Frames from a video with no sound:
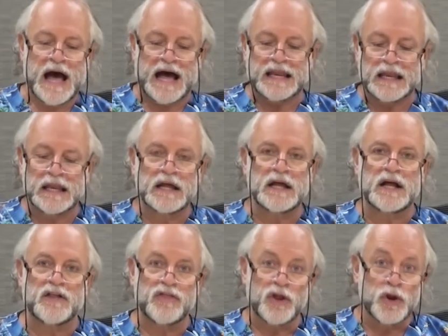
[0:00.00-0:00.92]
and
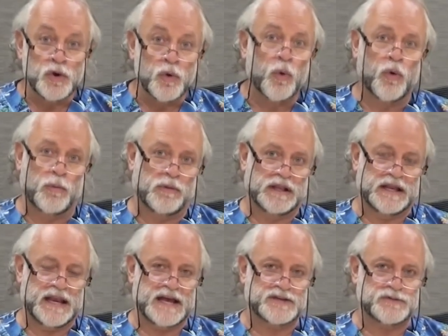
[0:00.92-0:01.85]
learn the
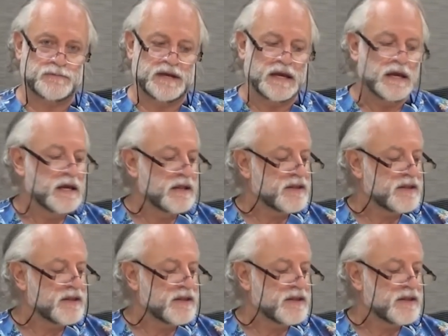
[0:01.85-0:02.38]
normal anatomy.